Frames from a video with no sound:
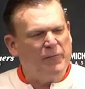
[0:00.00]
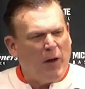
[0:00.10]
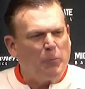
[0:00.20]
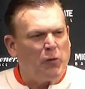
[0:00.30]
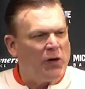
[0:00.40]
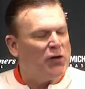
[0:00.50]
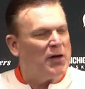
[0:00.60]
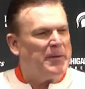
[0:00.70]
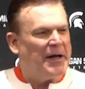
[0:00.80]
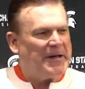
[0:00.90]
really
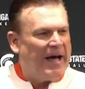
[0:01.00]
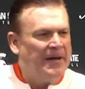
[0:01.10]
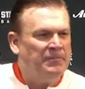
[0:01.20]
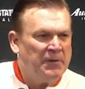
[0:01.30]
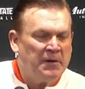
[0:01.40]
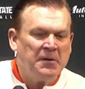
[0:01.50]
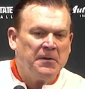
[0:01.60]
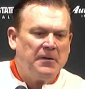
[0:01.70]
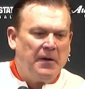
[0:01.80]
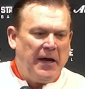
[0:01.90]
challenged them with that.
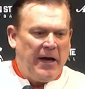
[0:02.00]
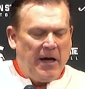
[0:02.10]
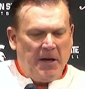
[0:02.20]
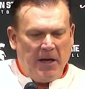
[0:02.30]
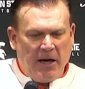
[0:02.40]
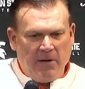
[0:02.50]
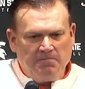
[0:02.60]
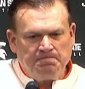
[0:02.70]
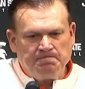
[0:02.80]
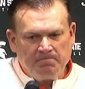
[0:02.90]
And
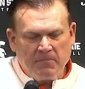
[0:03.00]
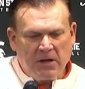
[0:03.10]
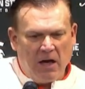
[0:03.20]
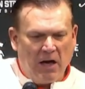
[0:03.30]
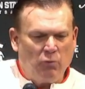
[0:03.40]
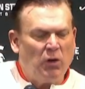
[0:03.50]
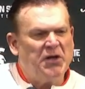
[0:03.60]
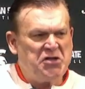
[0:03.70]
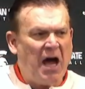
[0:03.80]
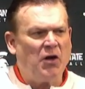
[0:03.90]
I thought Kofi's
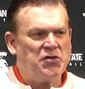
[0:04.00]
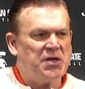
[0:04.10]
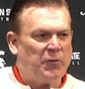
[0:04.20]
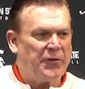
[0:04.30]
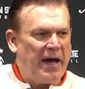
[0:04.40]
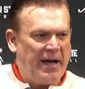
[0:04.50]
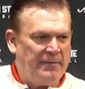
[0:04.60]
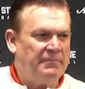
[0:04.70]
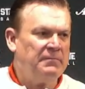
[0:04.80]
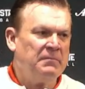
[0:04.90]
leadership, Trent's
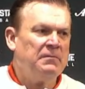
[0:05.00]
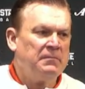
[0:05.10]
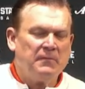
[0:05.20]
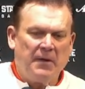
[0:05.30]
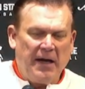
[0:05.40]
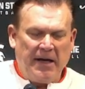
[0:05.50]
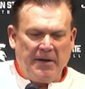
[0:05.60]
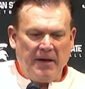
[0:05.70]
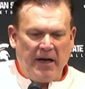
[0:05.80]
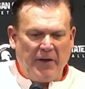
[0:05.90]
leadership, DeMonte's
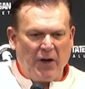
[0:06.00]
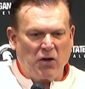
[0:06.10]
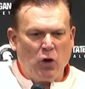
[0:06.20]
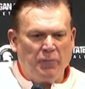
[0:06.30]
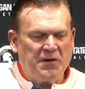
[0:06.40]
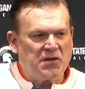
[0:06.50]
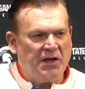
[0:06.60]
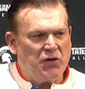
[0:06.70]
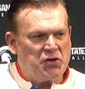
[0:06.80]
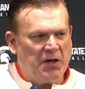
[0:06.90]
leadership really came through
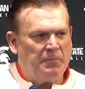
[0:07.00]
today.